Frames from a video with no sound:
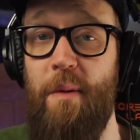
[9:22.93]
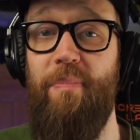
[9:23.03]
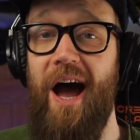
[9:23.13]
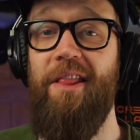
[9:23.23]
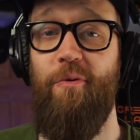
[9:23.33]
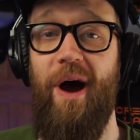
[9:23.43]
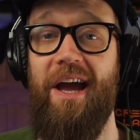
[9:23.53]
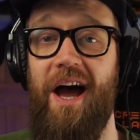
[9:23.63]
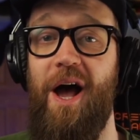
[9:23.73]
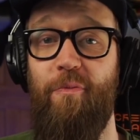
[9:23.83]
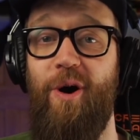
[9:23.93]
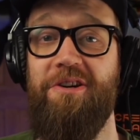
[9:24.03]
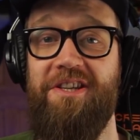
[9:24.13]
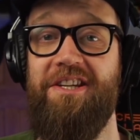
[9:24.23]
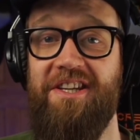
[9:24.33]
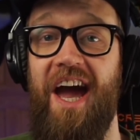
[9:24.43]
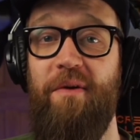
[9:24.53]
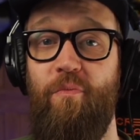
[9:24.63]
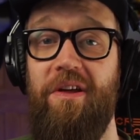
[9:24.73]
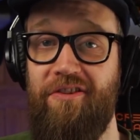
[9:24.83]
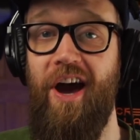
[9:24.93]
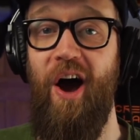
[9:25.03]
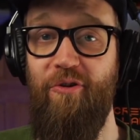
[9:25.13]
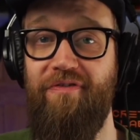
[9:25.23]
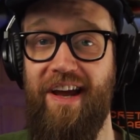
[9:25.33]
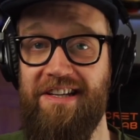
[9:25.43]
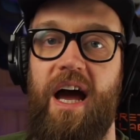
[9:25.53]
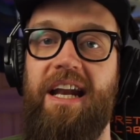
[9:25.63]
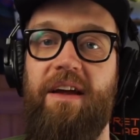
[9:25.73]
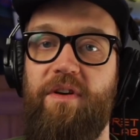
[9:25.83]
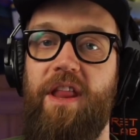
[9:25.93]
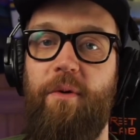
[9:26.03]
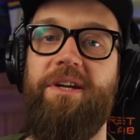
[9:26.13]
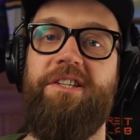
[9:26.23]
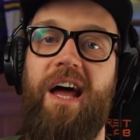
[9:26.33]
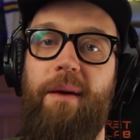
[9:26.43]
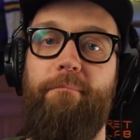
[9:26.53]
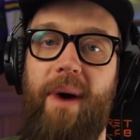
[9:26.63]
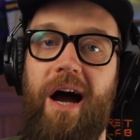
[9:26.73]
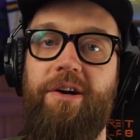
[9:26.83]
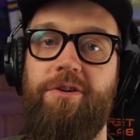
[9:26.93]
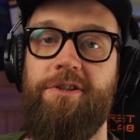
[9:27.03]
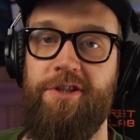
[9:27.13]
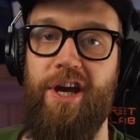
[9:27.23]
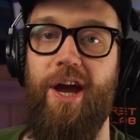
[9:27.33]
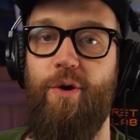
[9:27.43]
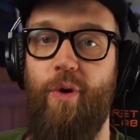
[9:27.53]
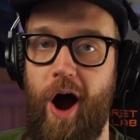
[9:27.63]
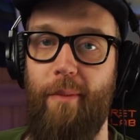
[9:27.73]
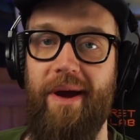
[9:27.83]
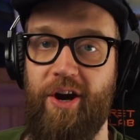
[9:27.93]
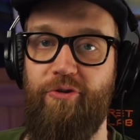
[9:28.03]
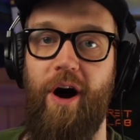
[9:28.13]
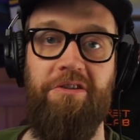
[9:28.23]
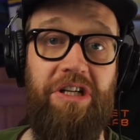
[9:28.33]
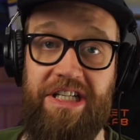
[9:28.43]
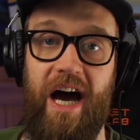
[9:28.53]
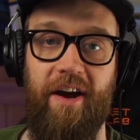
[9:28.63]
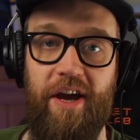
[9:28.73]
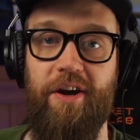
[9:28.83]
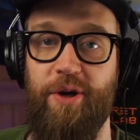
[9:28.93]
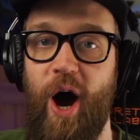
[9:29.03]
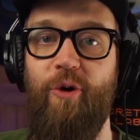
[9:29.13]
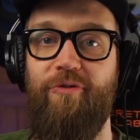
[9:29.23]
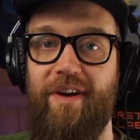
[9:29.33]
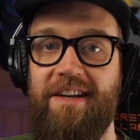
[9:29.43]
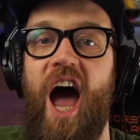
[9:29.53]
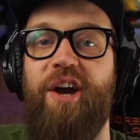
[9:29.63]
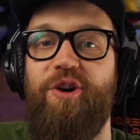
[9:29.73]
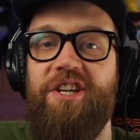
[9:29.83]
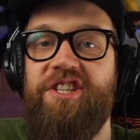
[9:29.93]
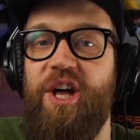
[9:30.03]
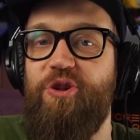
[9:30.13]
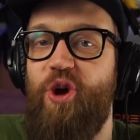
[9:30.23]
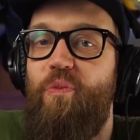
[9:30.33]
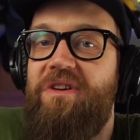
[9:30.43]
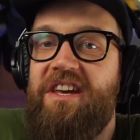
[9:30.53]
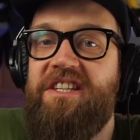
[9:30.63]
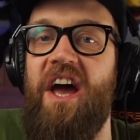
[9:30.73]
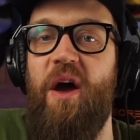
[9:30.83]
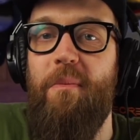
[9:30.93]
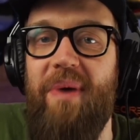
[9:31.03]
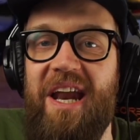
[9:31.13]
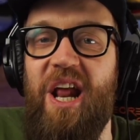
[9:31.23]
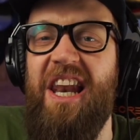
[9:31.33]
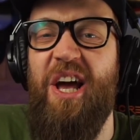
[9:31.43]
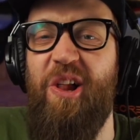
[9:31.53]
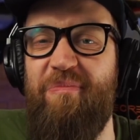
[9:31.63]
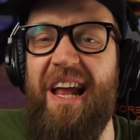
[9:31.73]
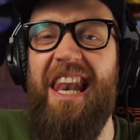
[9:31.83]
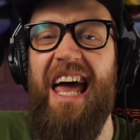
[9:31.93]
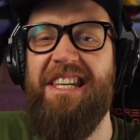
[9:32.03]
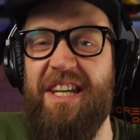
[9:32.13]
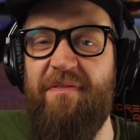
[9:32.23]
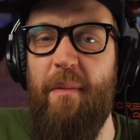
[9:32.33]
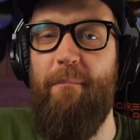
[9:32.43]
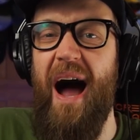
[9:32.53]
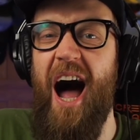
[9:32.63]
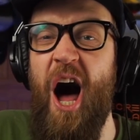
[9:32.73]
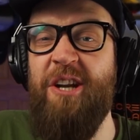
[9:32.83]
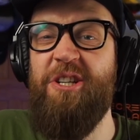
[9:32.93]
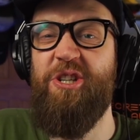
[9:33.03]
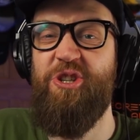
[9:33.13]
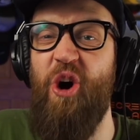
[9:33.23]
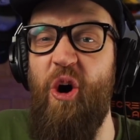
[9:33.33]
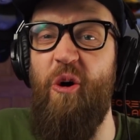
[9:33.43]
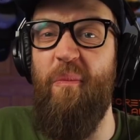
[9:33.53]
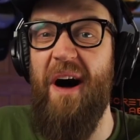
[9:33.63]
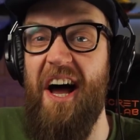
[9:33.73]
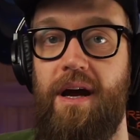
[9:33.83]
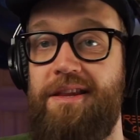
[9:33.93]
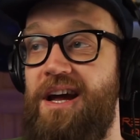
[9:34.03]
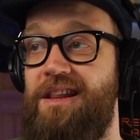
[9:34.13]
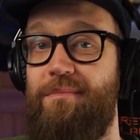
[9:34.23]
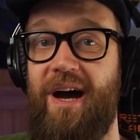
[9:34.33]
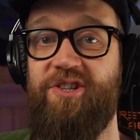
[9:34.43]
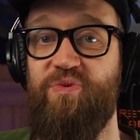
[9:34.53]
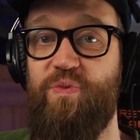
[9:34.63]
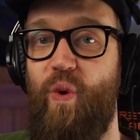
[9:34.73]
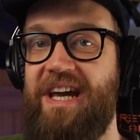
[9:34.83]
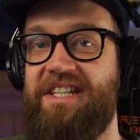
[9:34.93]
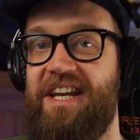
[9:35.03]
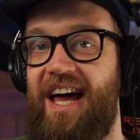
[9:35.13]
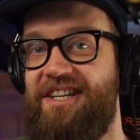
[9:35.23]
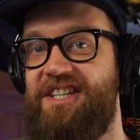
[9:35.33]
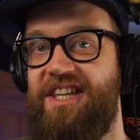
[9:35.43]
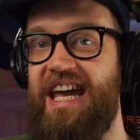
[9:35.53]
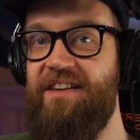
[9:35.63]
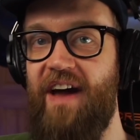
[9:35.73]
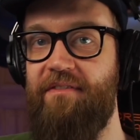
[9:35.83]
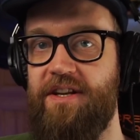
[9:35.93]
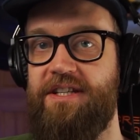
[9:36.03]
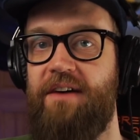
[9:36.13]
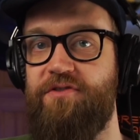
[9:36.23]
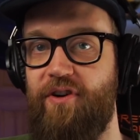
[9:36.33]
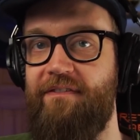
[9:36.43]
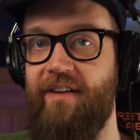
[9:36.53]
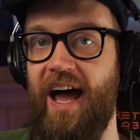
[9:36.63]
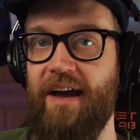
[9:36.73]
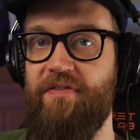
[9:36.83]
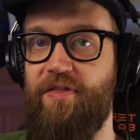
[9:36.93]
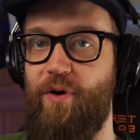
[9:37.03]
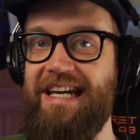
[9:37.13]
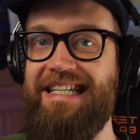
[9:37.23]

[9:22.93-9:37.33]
And by the way, I watched this game with COVID. And even though it's that mild new Omicron diet COVID, I could have still done with this being a little bit less of a barnstormer. At the end of the match, I was wheezing like Steve Evans after a flight of three